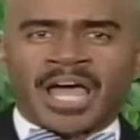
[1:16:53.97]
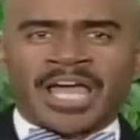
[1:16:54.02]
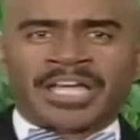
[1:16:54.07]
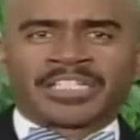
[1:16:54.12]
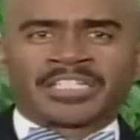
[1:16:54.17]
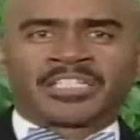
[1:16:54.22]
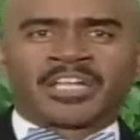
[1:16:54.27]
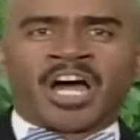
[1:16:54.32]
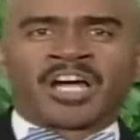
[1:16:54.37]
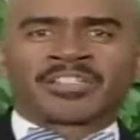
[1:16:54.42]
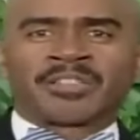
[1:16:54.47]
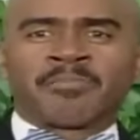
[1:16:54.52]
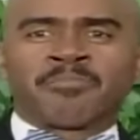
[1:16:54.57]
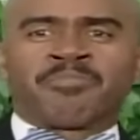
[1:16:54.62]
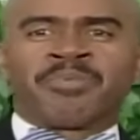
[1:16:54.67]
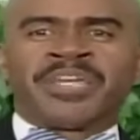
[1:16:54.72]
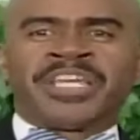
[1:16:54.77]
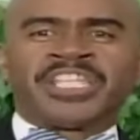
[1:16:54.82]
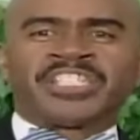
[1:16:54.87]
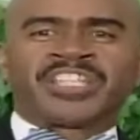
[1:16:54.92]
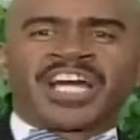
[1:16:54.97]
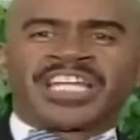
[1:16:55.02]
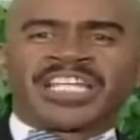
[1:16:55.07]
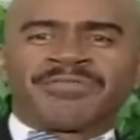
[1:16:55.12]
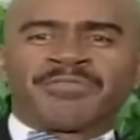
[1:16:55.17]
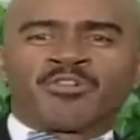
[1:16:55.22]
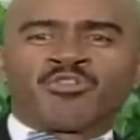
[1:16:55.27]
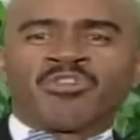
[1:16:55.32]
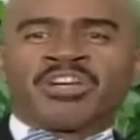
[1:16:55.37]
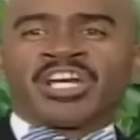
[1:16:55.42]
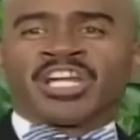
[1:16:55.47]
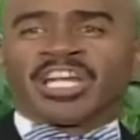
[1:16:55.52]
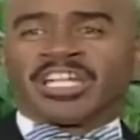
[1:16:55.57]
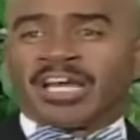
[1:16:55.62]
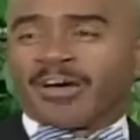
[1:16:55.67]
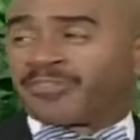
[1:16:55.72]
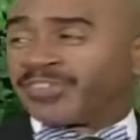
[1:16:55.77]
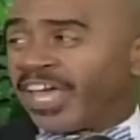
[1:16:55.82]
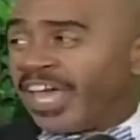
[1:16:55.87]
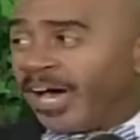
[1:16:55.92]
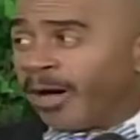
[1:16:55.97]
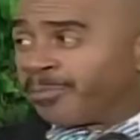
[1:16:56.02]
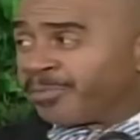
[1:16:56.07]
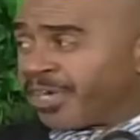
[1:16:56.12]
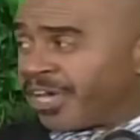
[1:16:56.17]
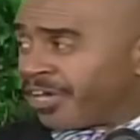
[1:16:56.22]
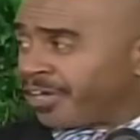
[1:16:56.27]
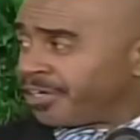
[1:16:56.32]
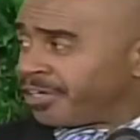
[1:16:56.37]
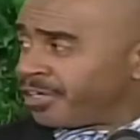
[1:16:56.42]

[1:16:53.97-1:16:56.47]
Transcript: Thank God the bees not even real enough to help you.